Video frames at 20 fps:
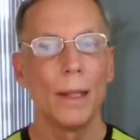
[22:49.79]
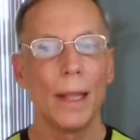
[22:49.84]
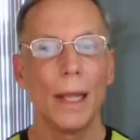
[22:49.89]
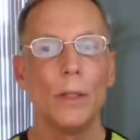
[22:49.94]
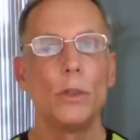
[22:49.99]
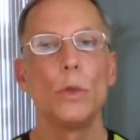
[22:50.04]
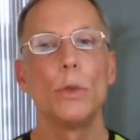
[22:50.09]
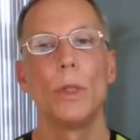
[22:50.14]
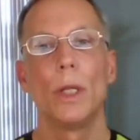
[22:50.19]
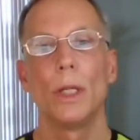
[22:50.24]

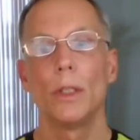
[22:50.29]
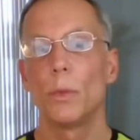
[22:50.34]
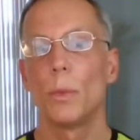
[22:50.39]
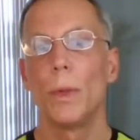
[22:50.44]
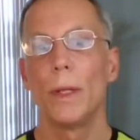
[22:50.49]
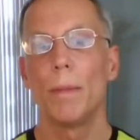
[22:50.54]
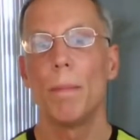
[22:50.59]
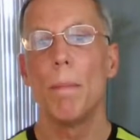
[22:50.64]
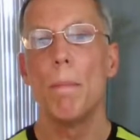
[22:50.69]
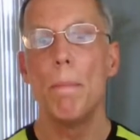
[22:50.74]
They do
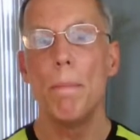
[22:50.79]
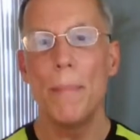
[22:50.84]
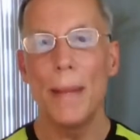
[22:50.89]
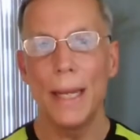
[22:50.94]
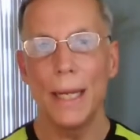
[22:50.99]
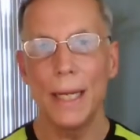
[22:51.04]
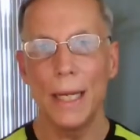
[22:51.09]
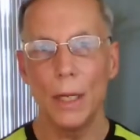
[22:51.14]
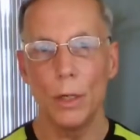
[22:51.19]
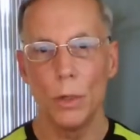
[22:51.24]
this with
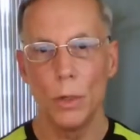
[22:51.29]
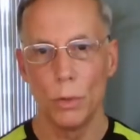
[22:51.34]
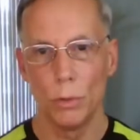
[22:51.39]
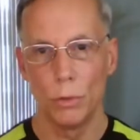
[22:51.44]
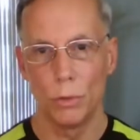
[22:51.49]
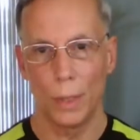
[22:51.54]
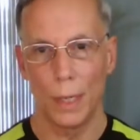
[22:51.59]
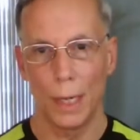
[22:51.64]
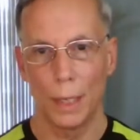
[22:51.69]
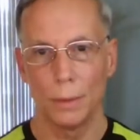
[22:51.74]
many
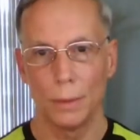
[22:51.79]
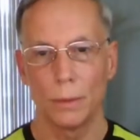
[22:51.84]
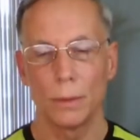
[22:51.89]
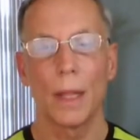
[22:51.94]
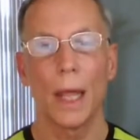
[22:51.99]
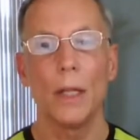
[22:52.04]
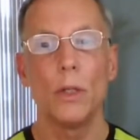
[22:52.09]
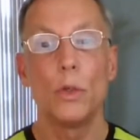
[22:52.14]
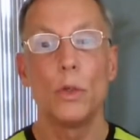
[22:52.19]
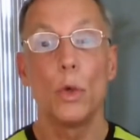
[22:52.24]

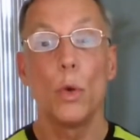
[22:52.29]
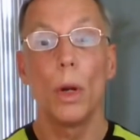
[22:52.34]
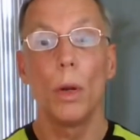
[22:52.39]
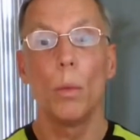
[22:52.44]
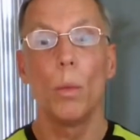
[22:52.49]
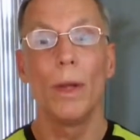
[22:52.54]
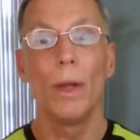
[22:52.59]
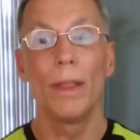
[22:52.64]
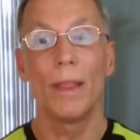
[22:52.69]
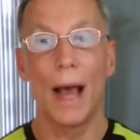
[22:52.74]
nutrients. They do
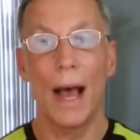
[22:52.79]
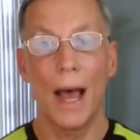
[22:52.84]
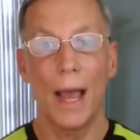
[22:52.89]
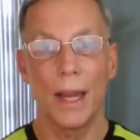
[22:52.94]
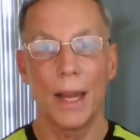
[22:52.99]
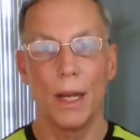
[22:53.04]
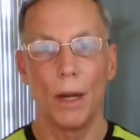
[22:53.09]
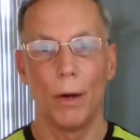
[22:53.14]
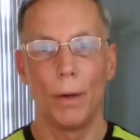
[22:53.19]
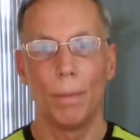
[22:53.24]
it with
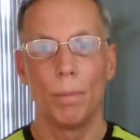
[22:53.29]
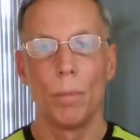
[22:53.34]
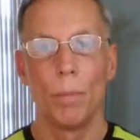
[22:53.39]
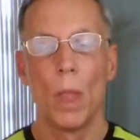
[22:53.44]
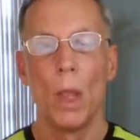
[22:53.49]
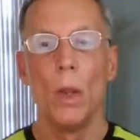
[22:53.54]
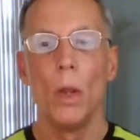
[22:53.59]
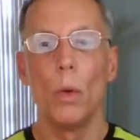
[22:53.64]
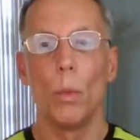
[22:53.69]
iron.